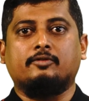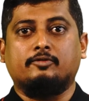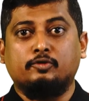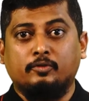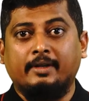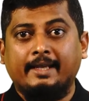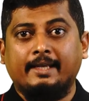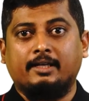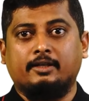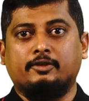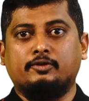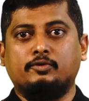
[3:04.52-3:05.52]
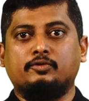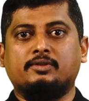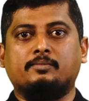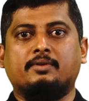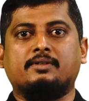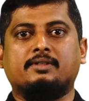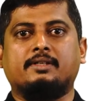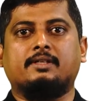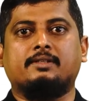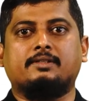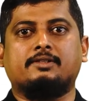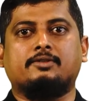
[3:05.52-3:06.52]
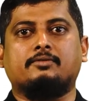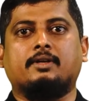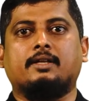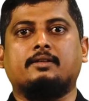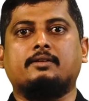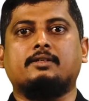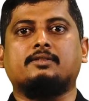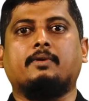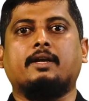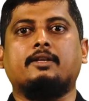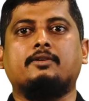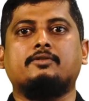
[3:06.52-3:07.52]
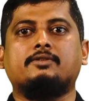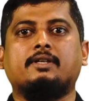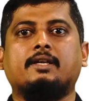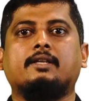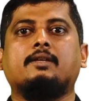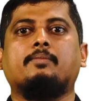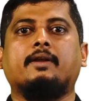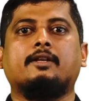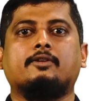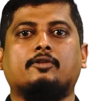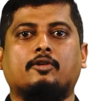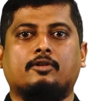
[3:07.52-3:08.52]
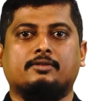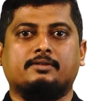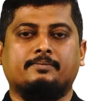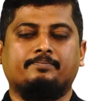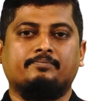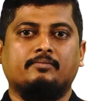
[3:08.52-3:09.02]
to link 2 simple sentences together is by using a dependent clause.